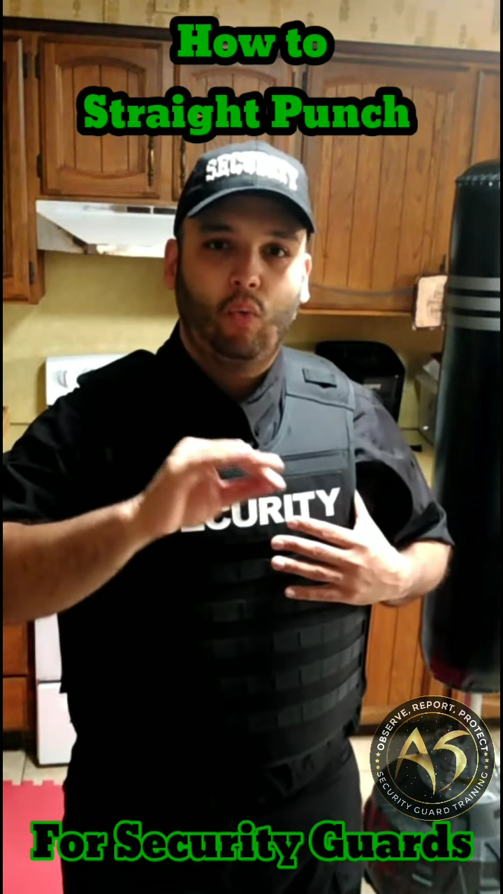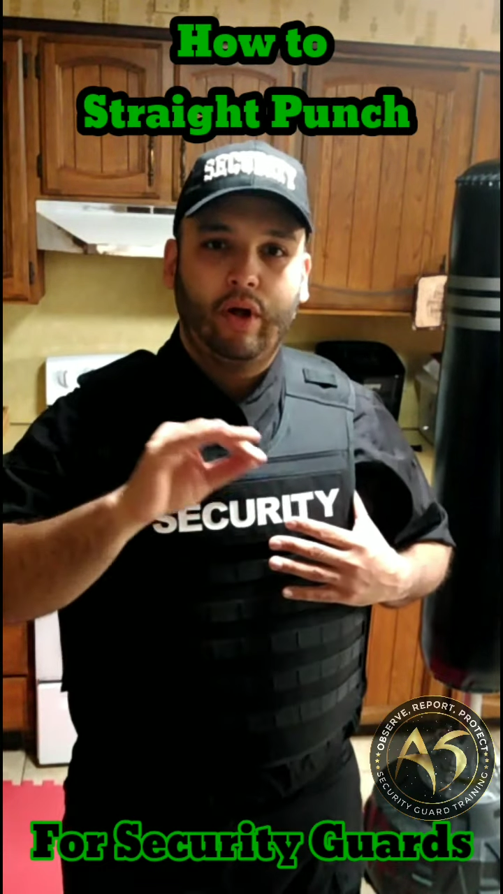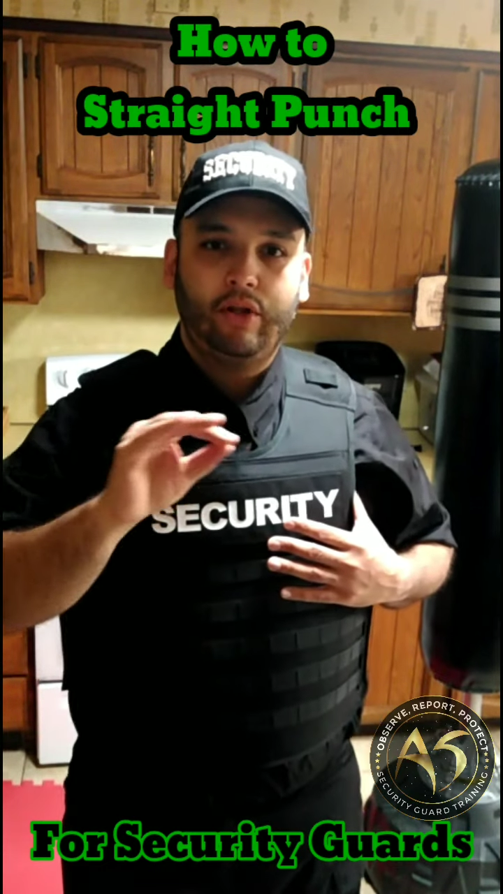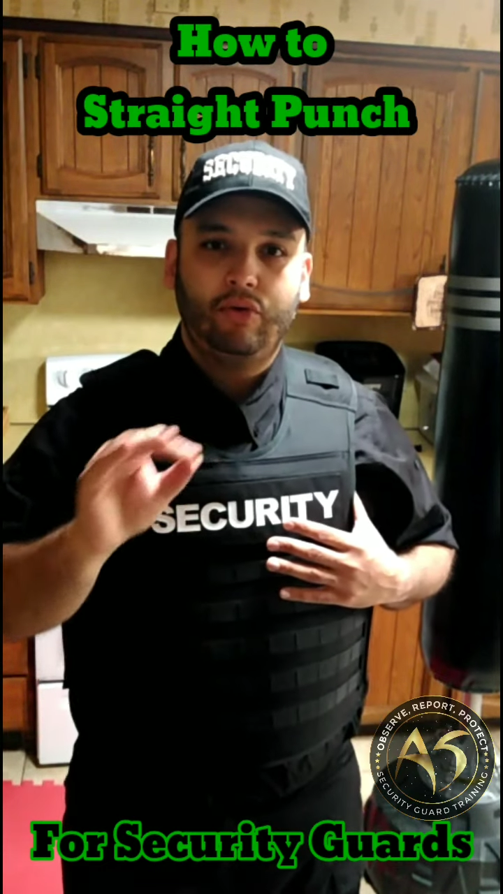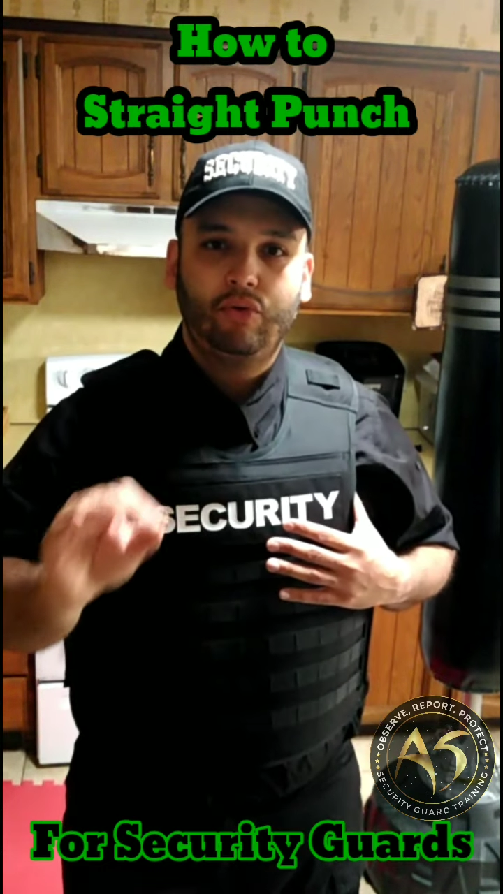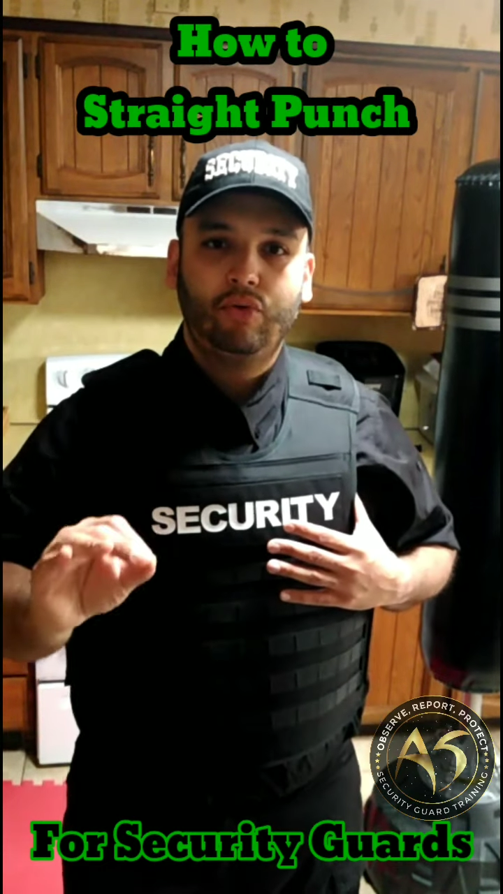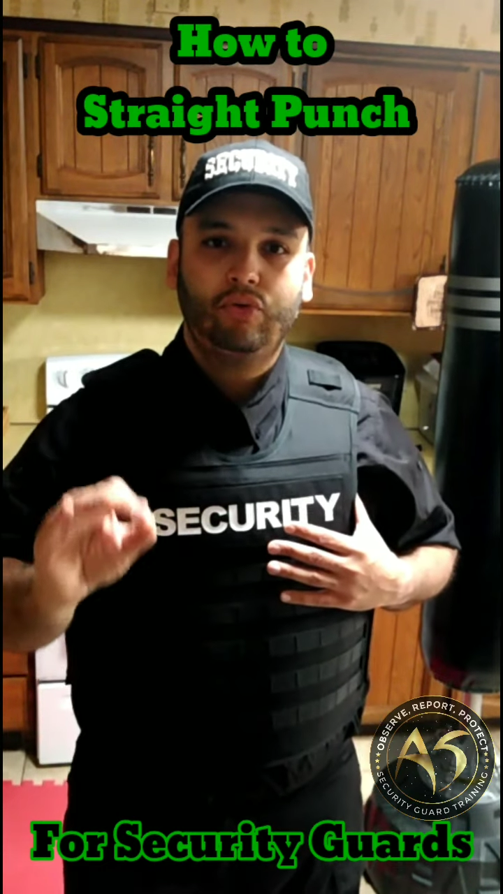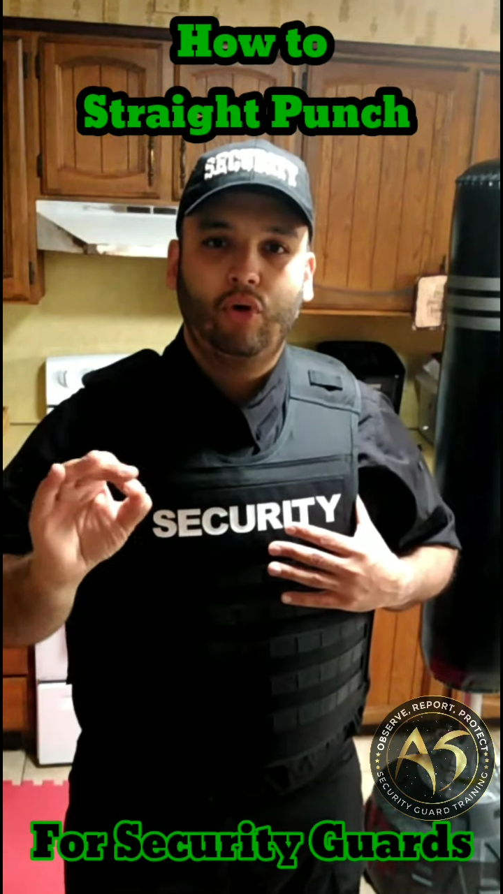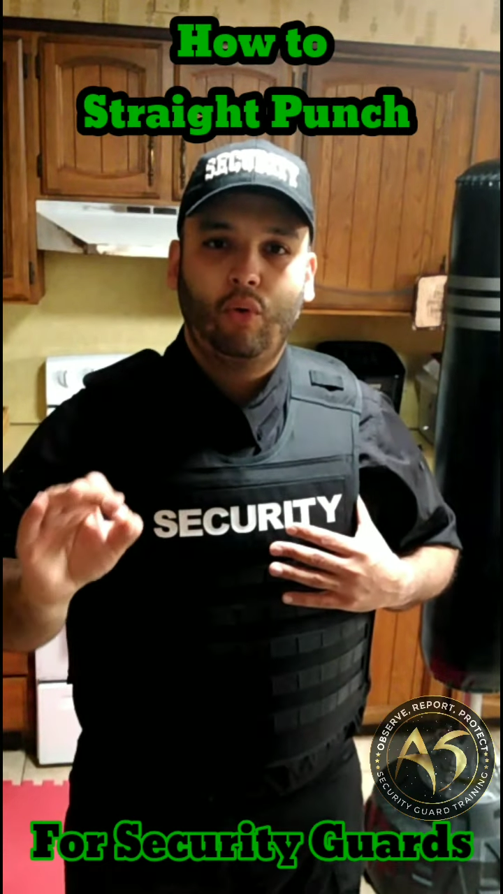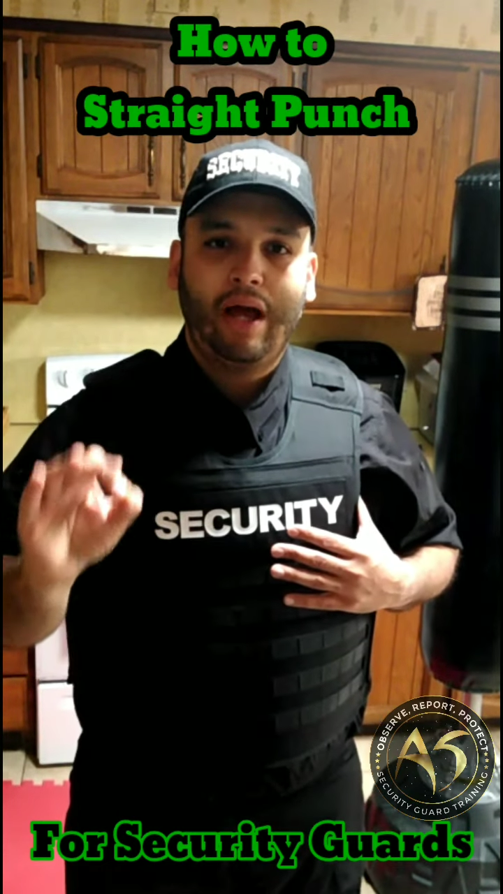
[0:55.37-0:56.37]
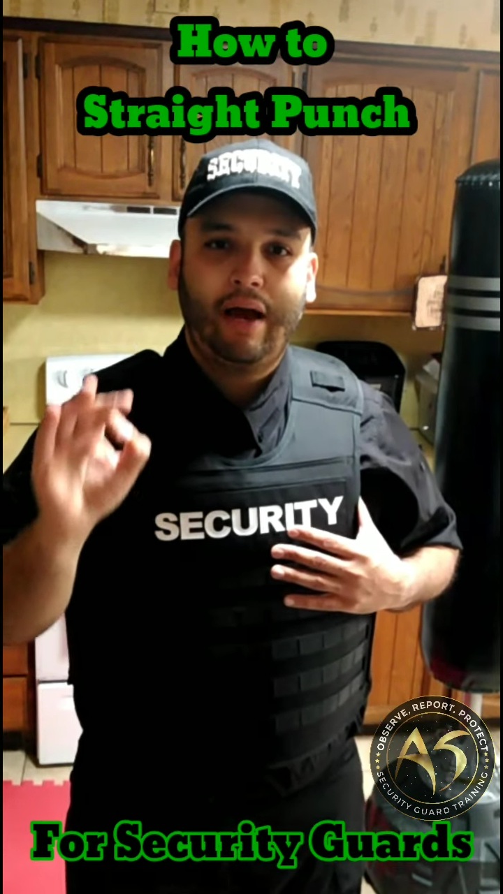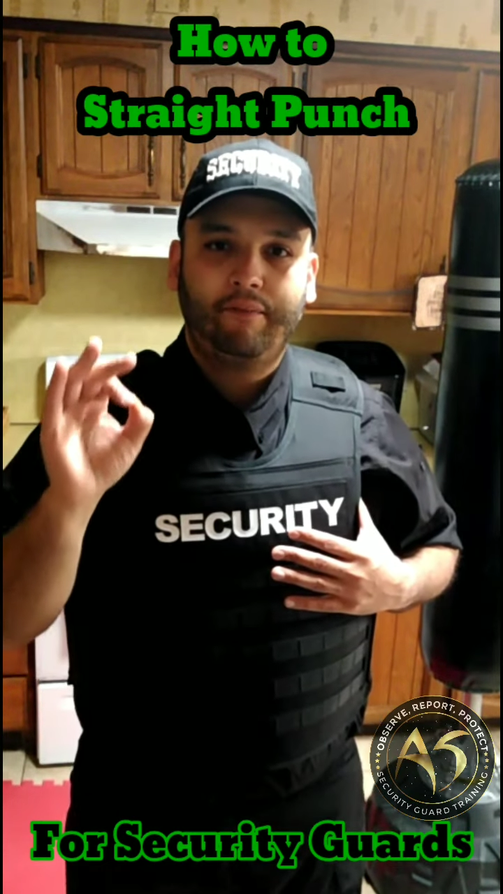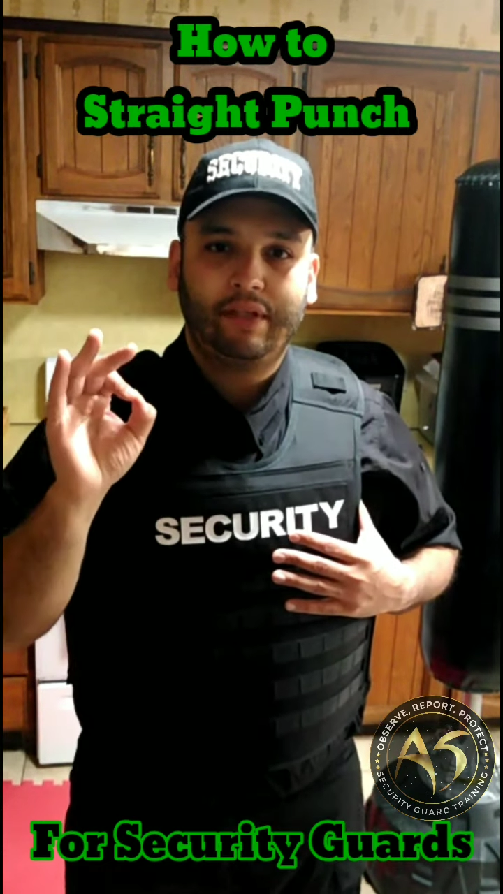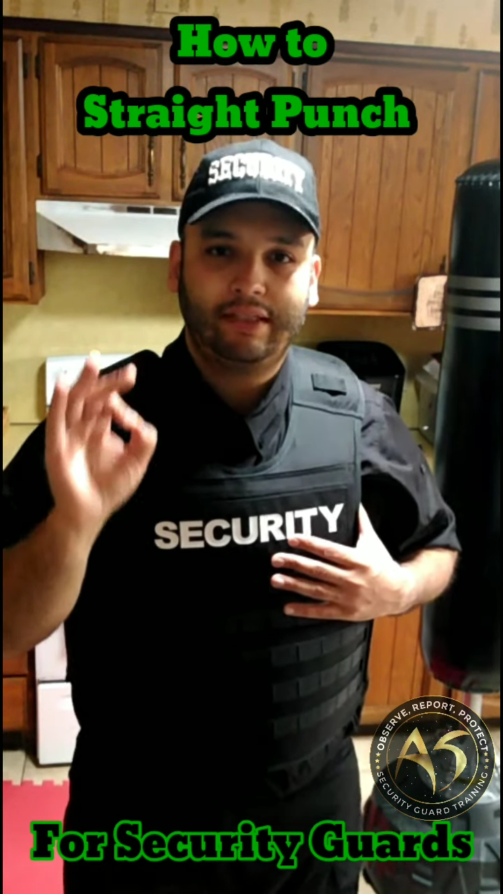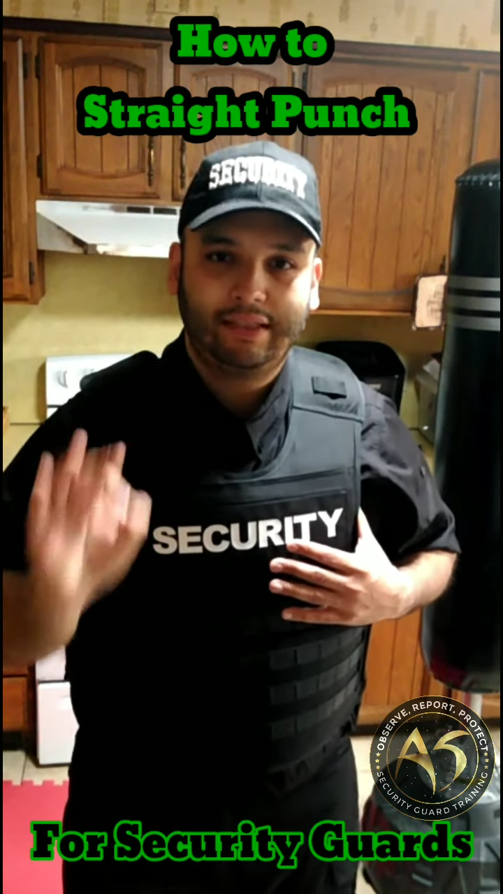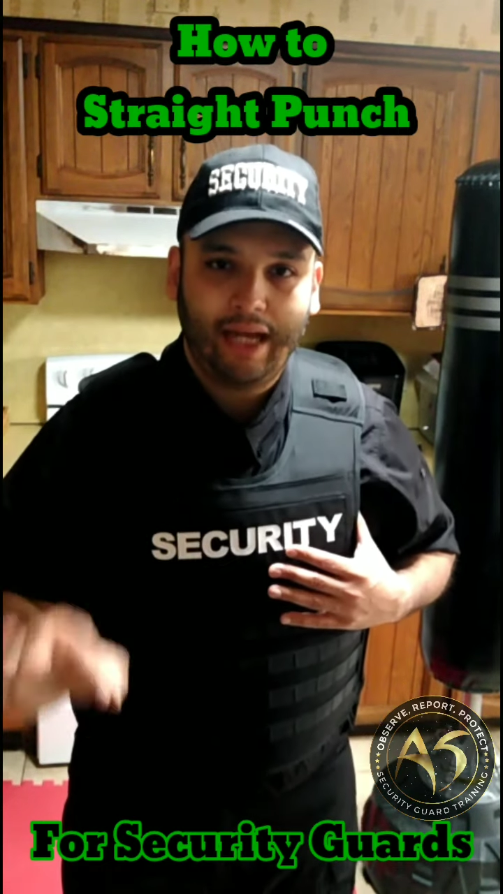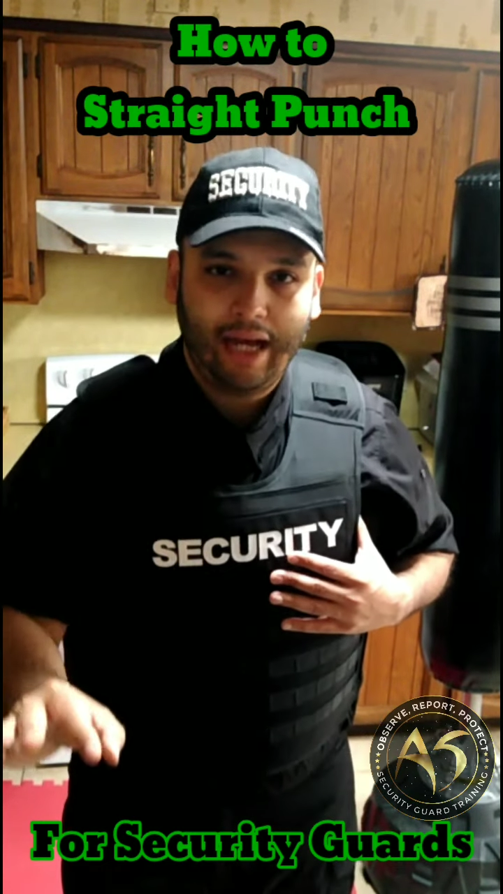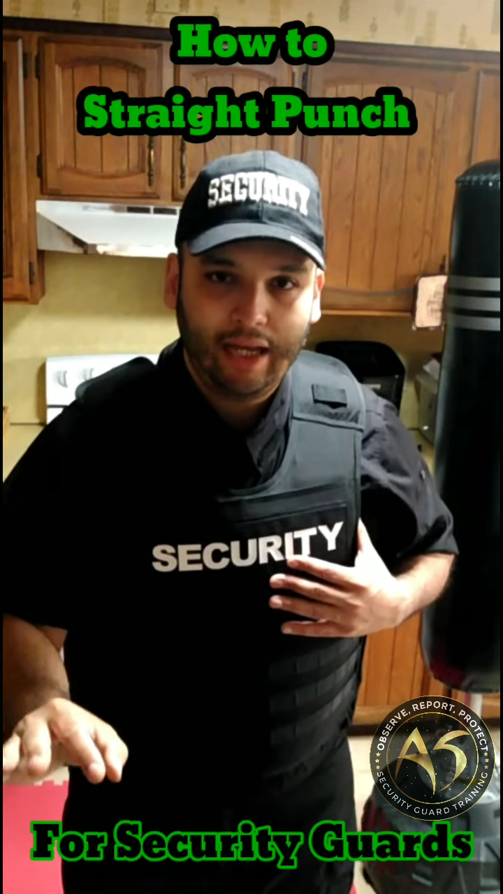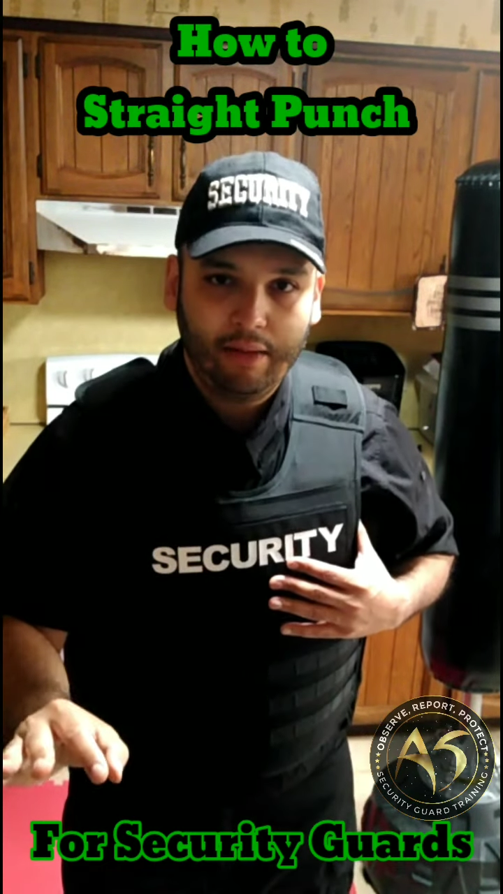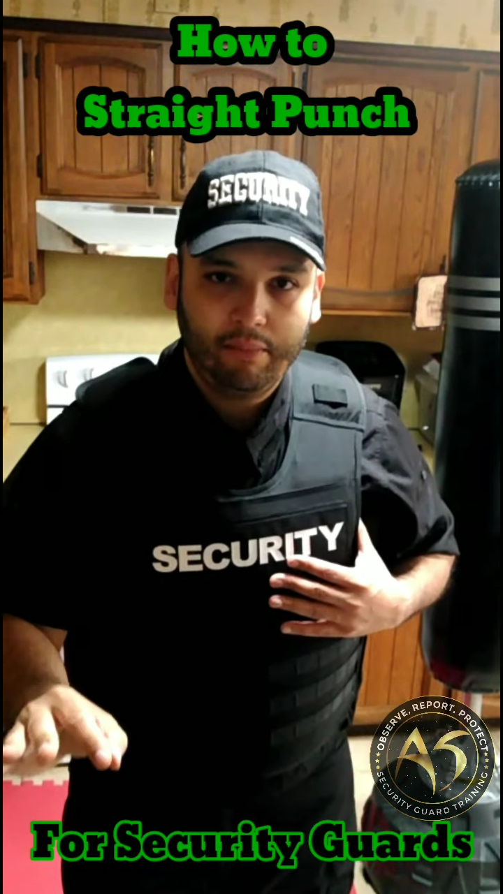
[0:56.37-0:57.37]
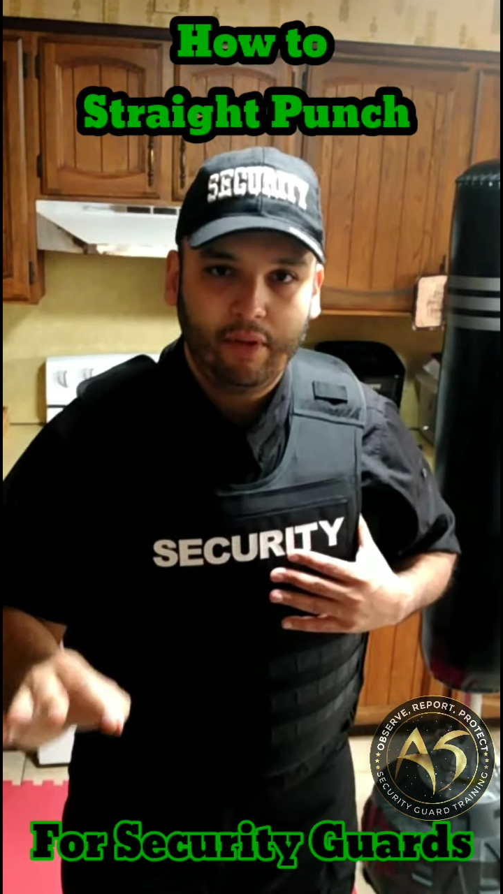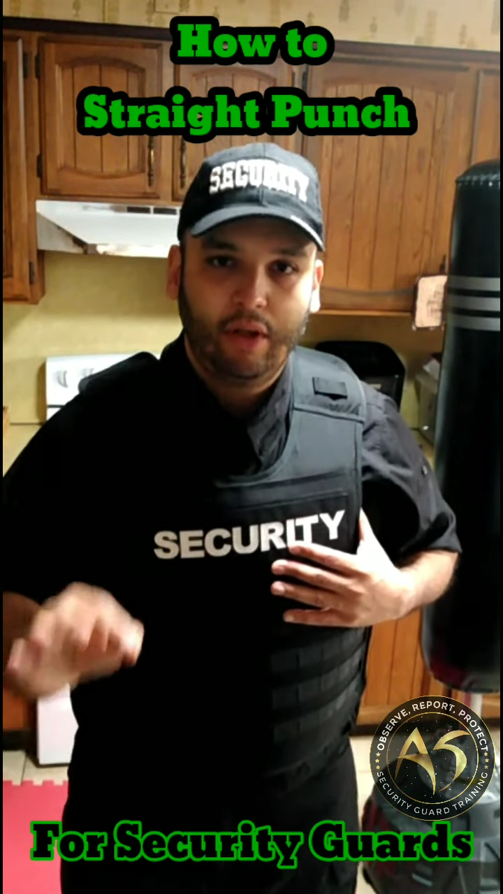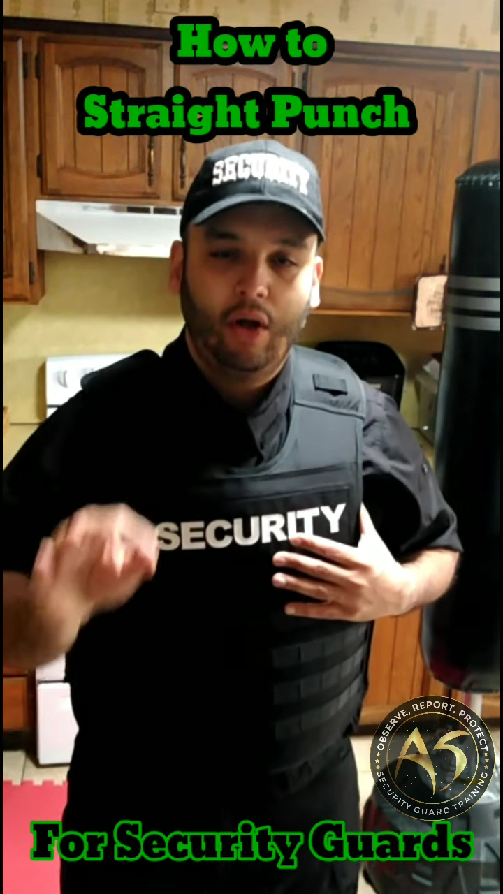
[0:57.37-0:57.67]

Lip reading: when you don't have the time